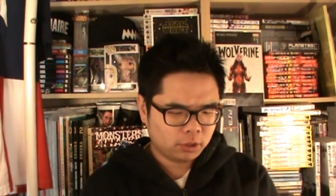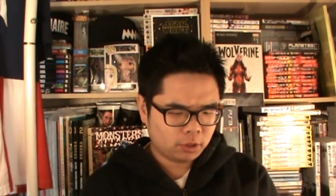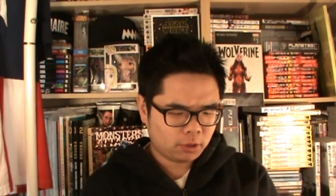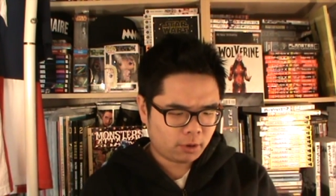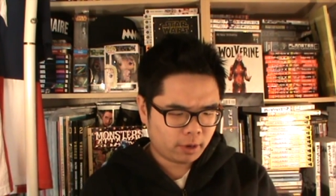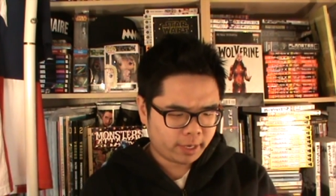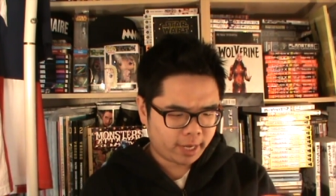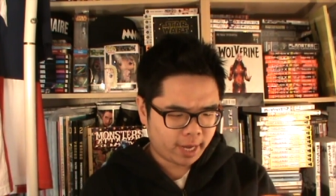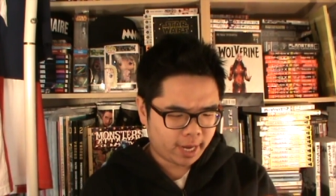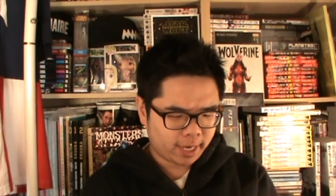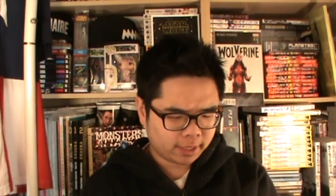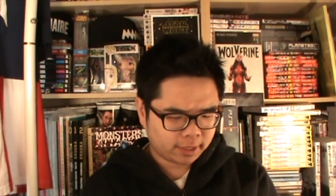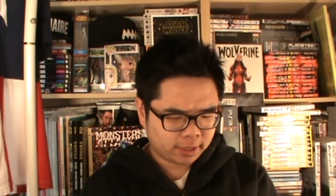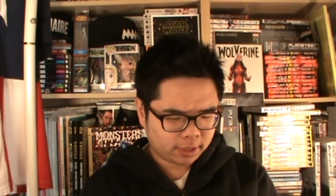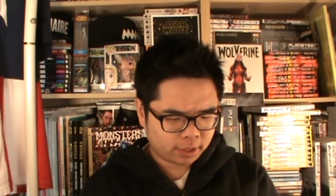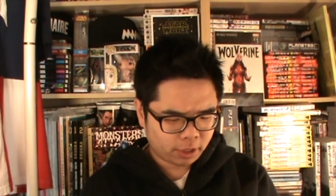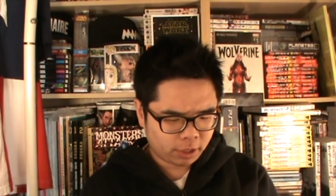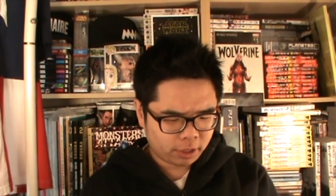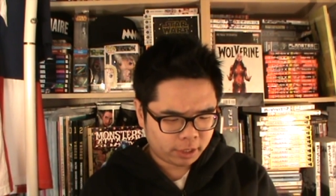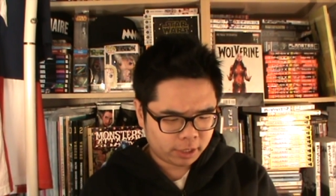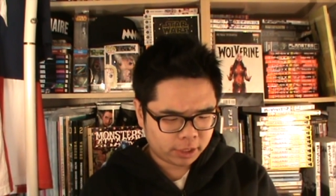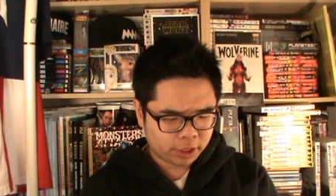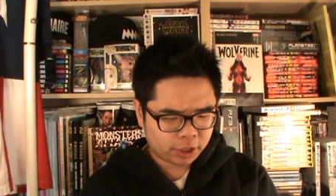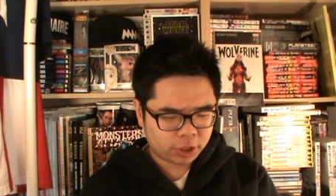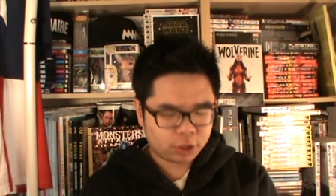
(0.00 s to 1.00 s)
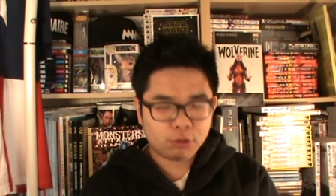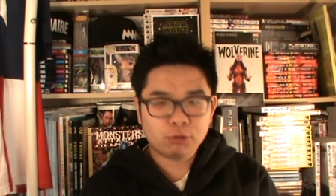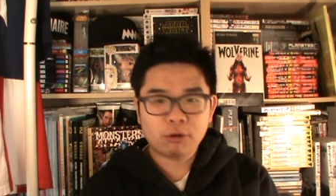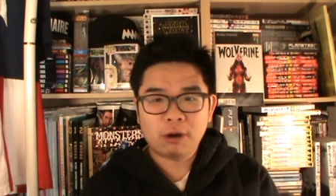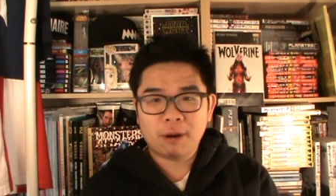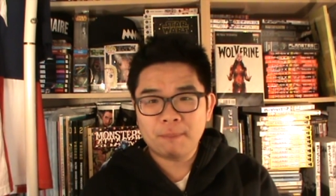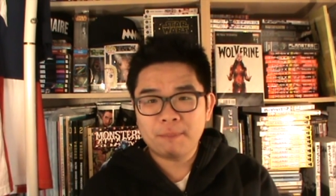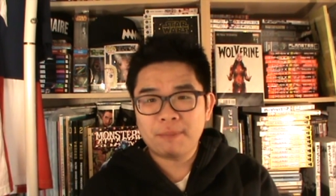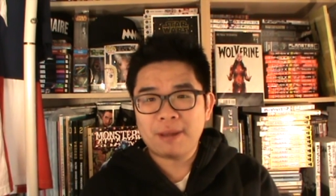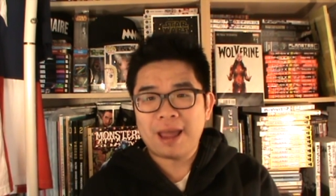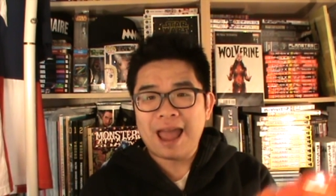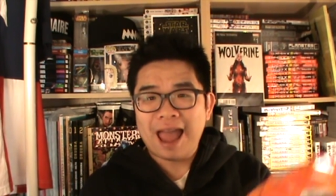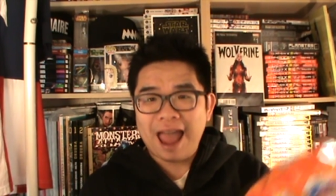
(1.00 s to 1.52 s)
So I guess there is
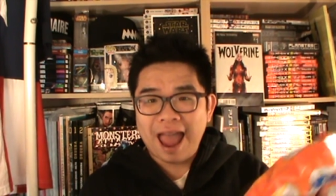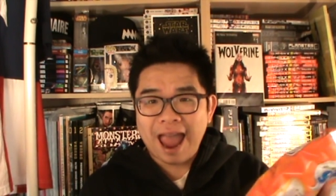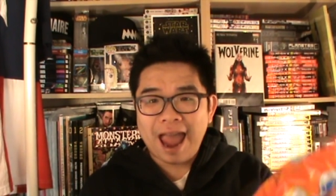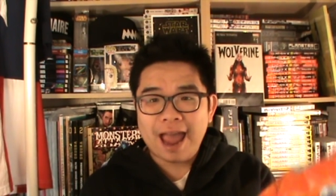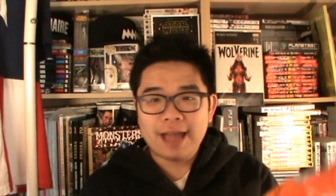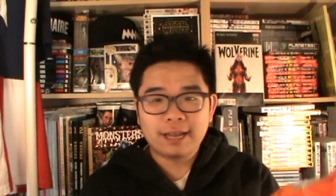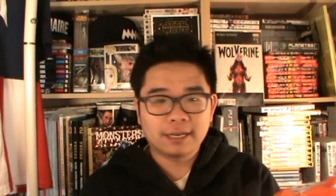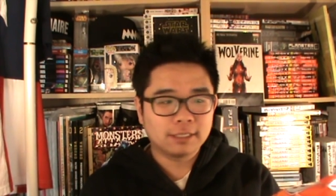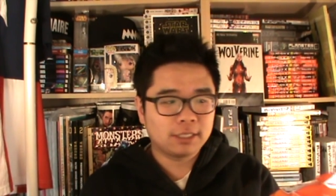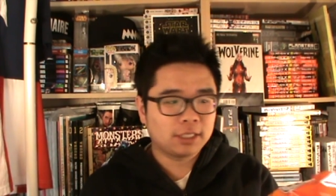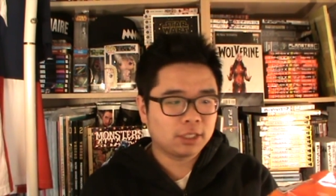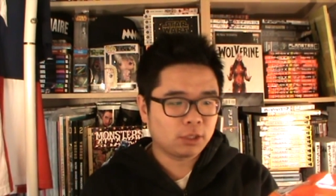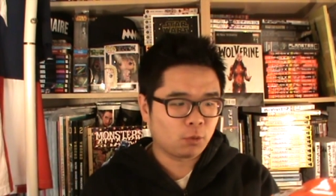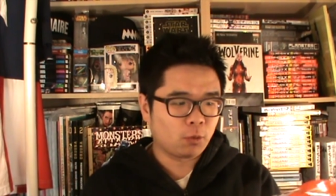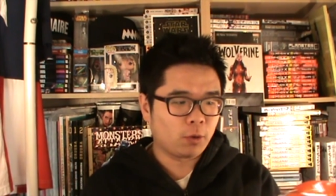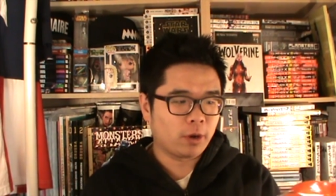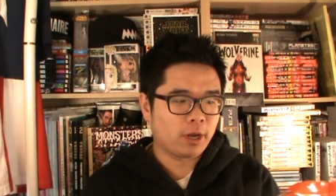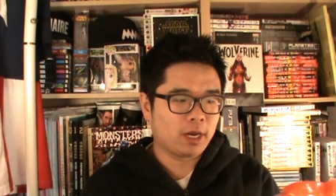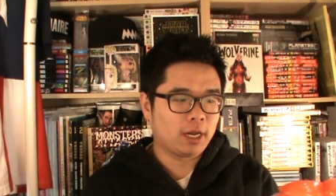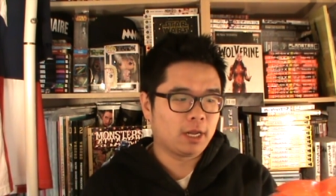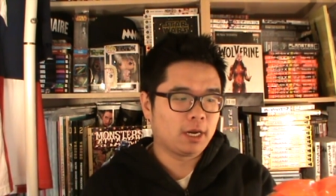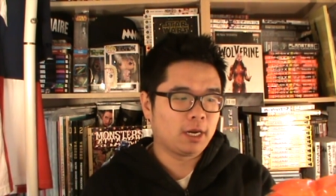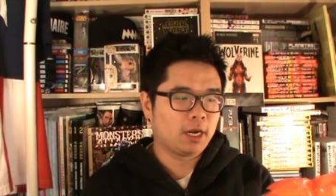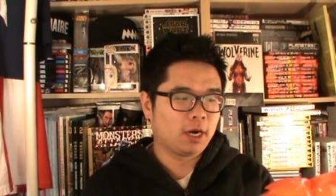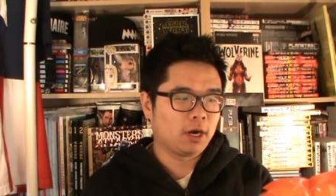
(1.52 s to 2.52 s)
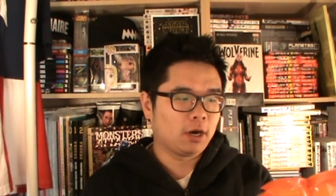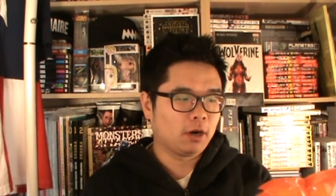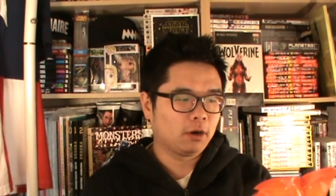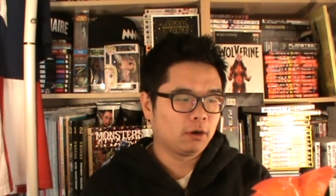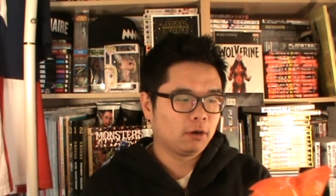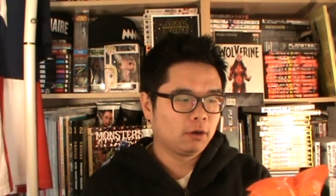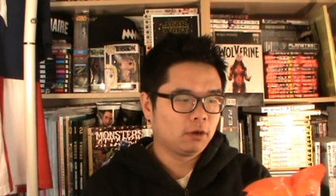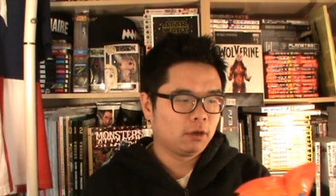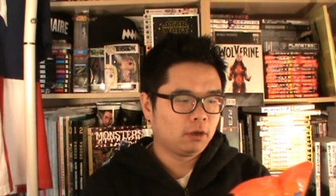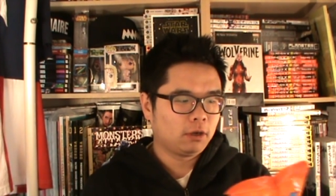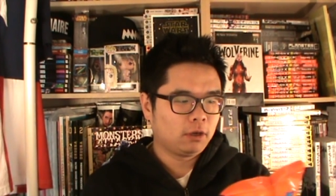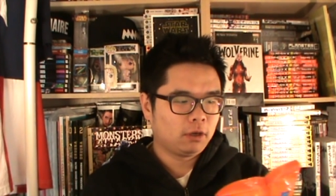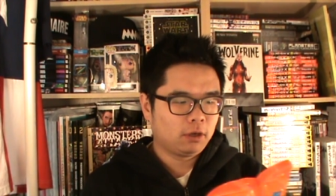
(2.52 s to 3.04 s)
shrimp and squid in here.
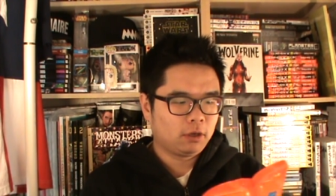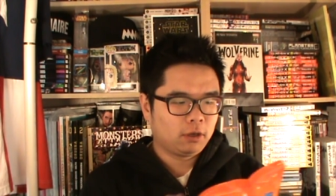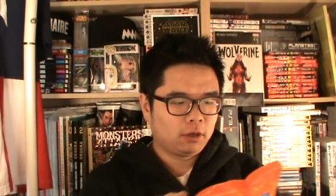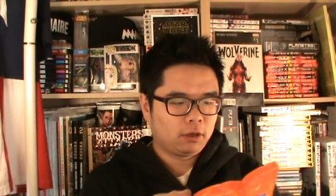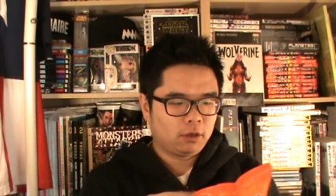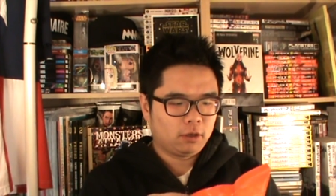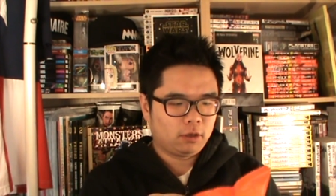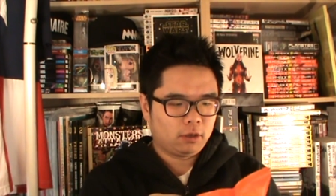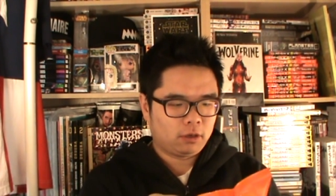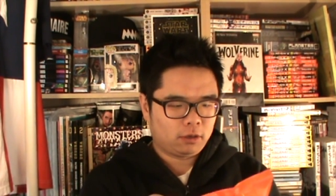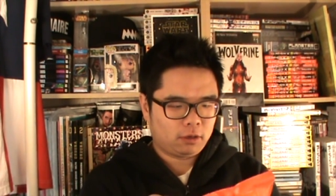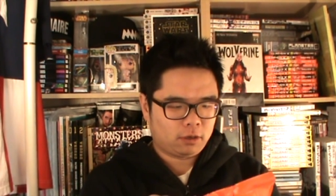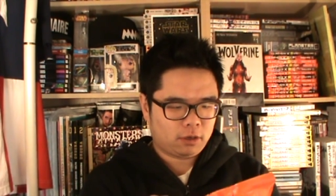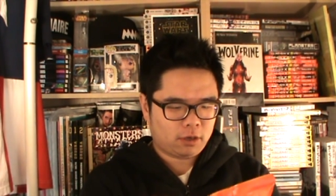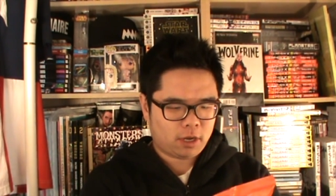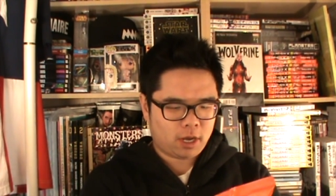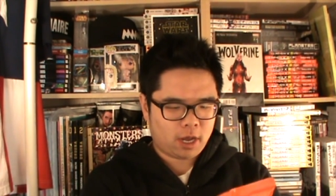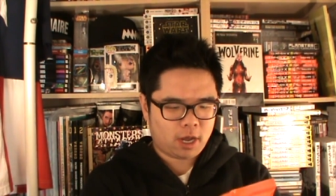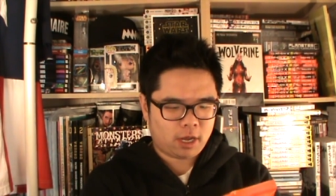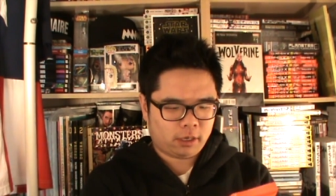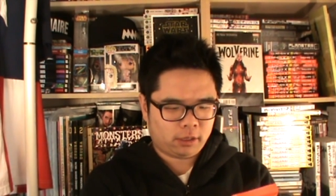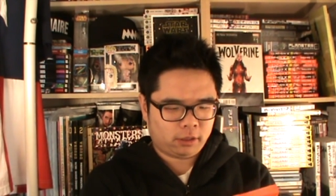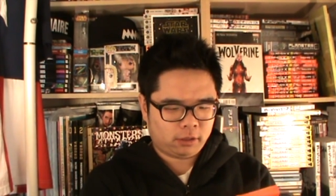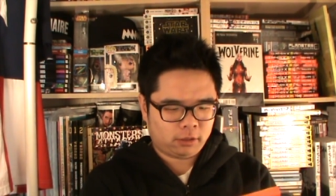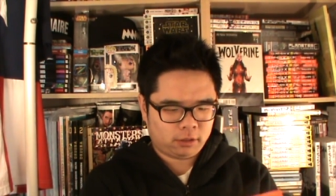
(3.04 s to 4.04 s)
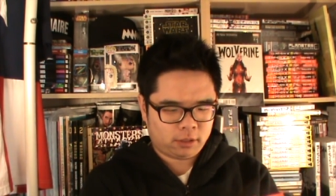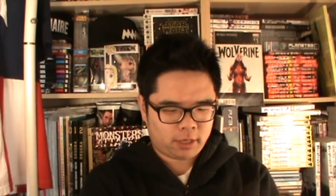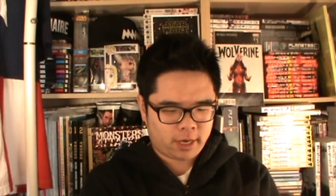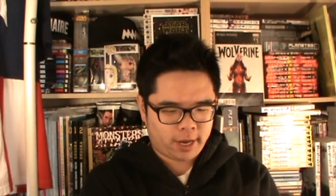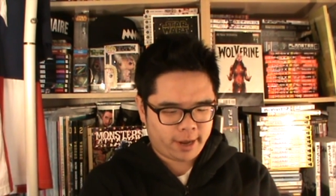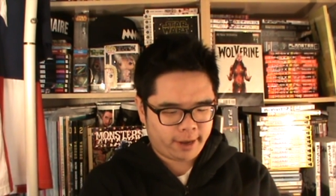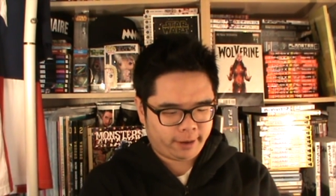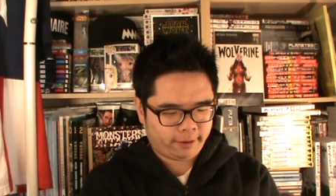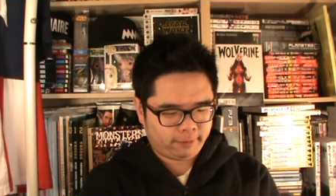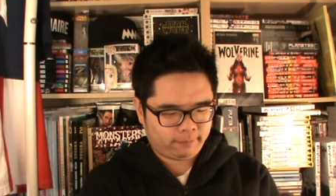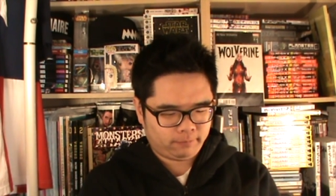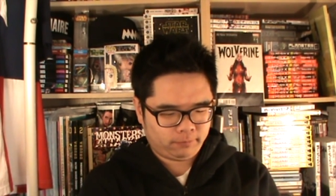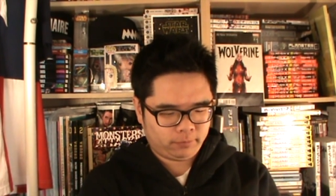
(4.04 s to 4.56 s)

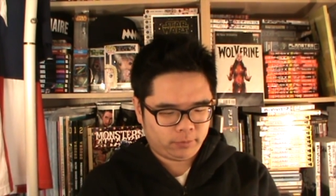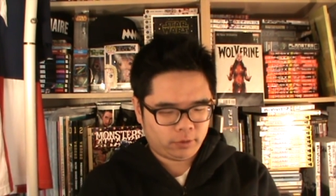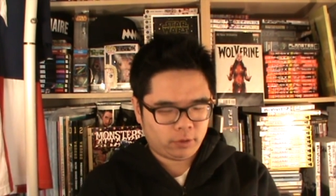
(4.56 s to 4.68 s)
Like,